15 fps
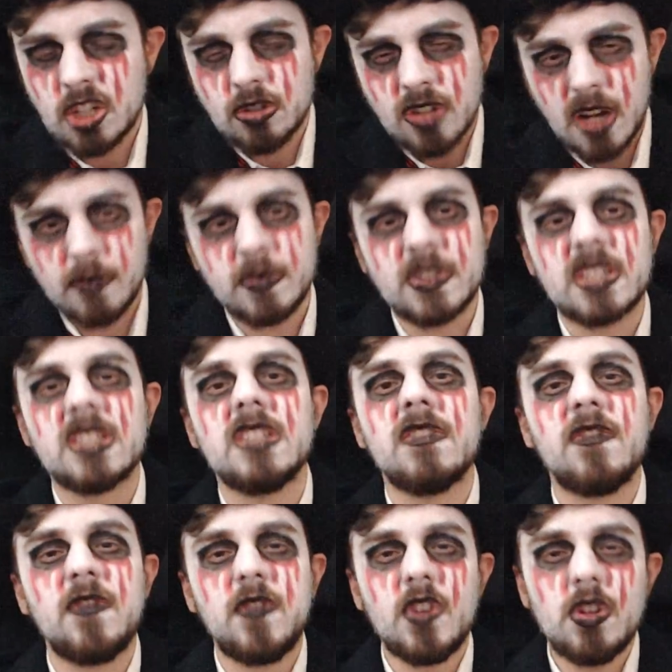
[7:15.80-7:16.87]

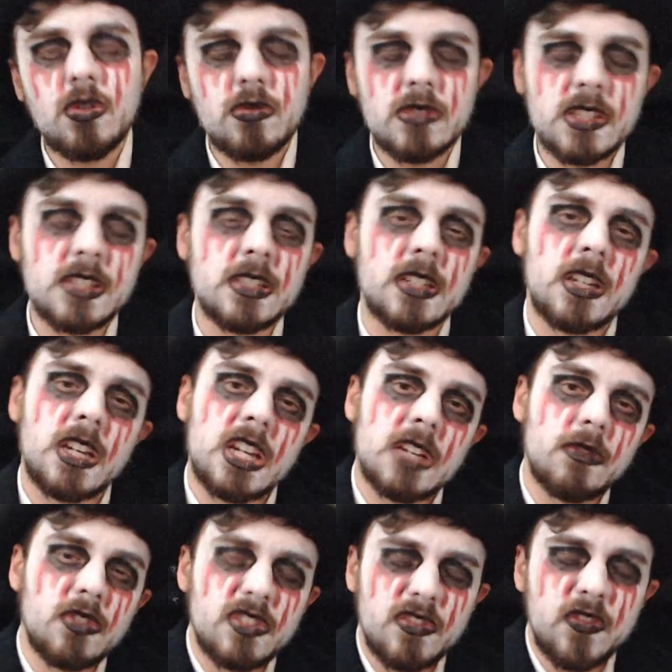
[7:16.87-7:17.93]
corrupted fluids
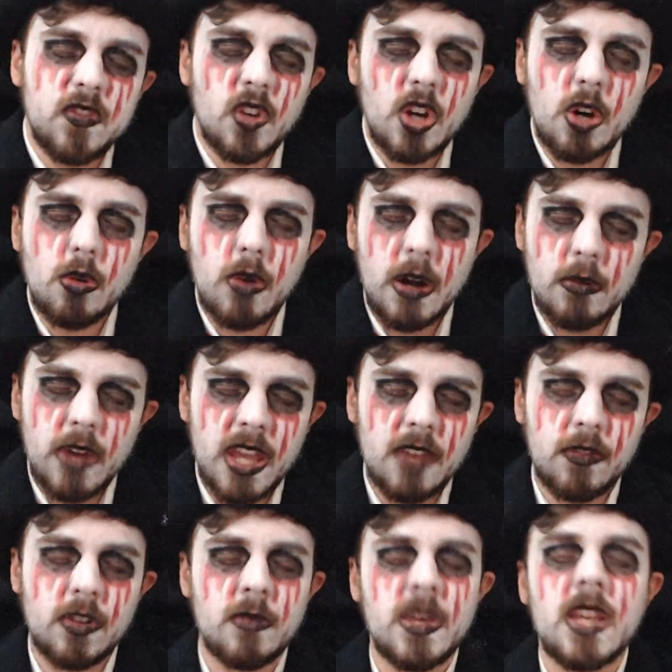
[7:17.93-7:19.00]
would flow away
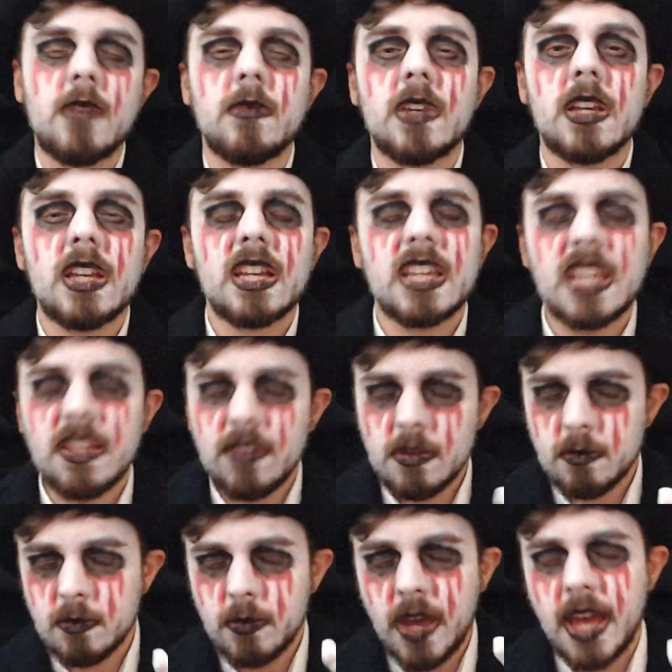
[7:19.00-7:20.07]
from him, give
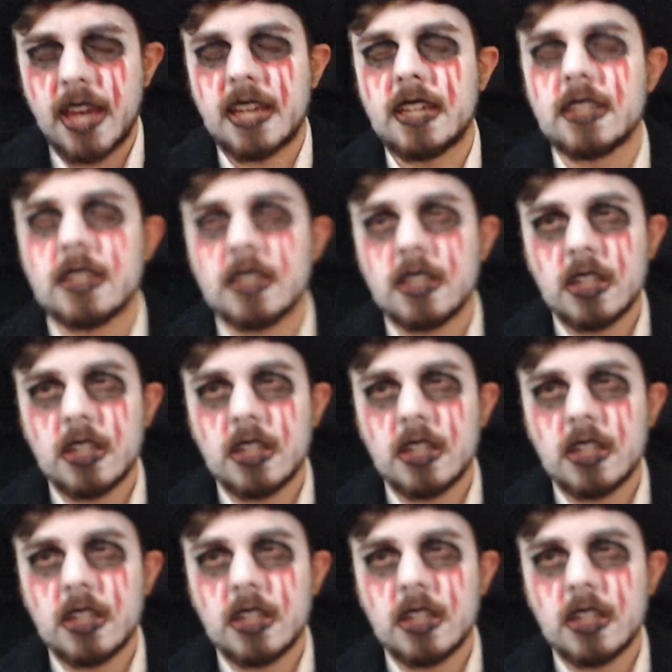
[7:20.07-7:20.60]
him back